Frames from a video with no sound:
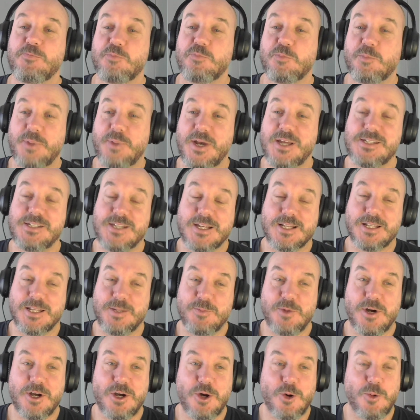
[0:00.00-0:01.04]
basically
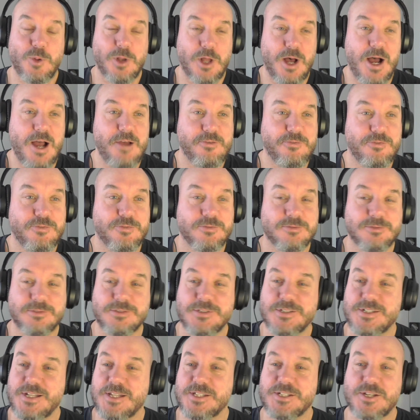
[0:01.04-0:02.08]
my whole life,
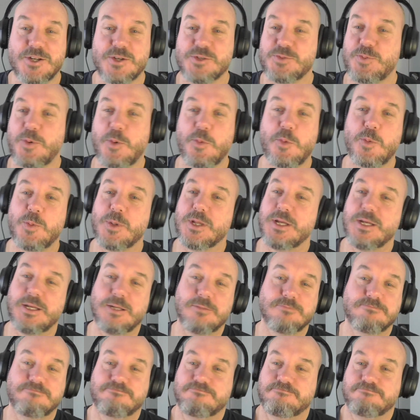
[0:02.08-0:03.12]
since I was probably,
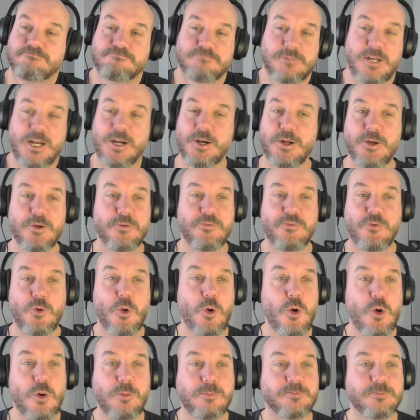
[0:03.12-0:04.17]
I don't know,
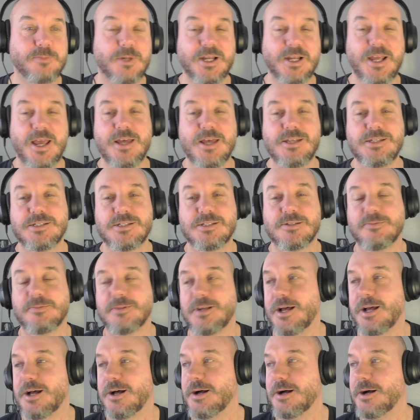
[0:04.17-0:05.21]
4, I guess.
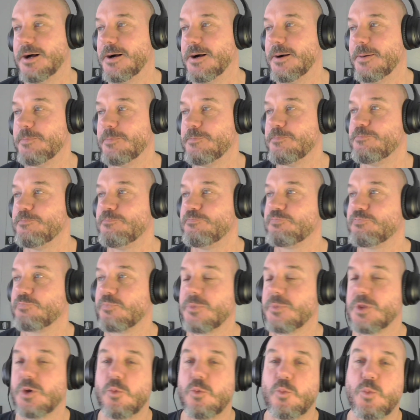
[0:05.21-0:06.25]

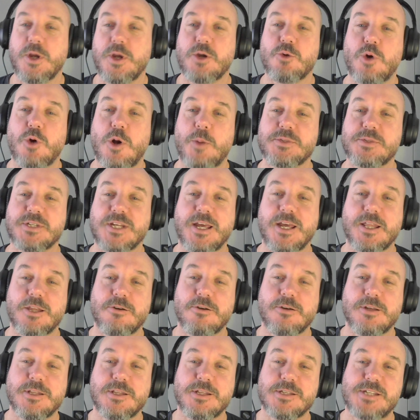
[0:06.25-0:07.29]
We grew up
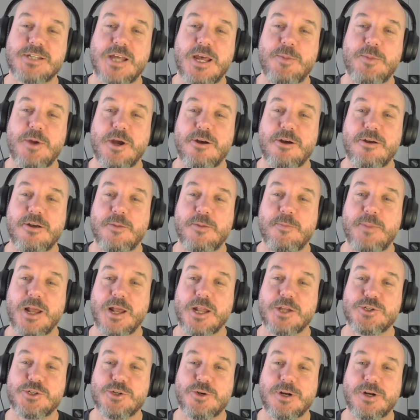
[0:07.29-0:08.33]
together in the same area in
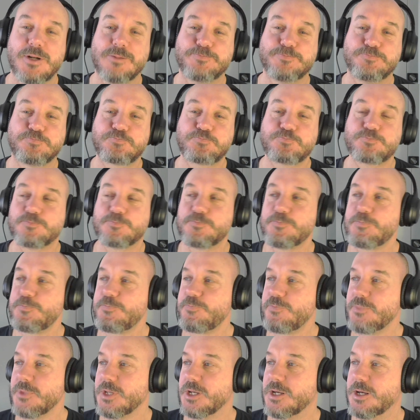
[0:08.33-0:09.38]
Ballajura.
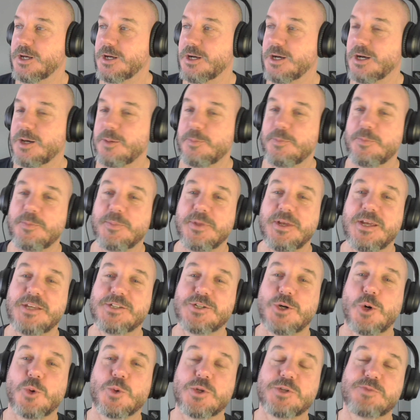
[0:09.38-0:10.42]
His
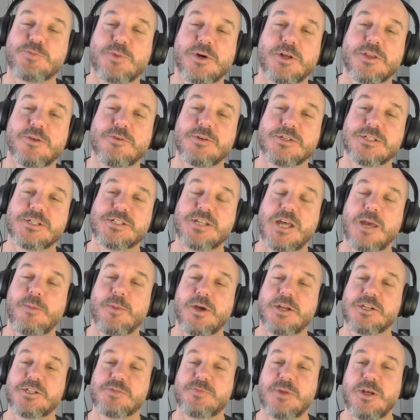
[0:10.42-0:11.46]
oldest brother is the same
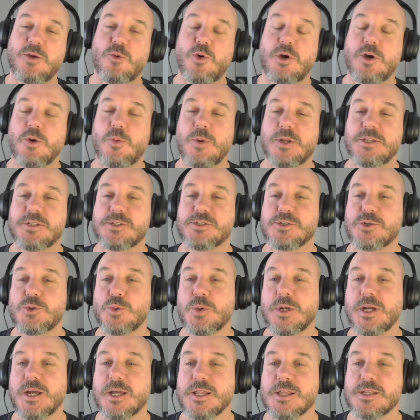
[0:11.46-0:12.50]
age as me. We all went to school
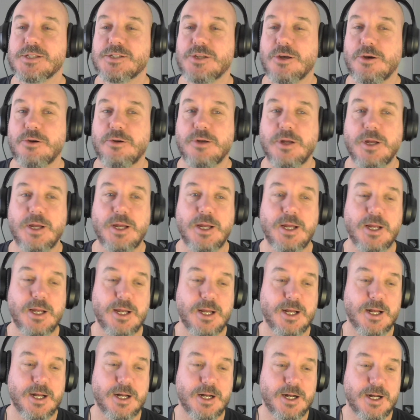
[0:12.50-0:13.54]
together. So
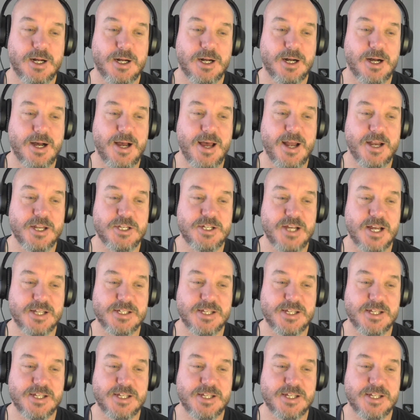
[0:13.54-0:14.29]
I had a chat to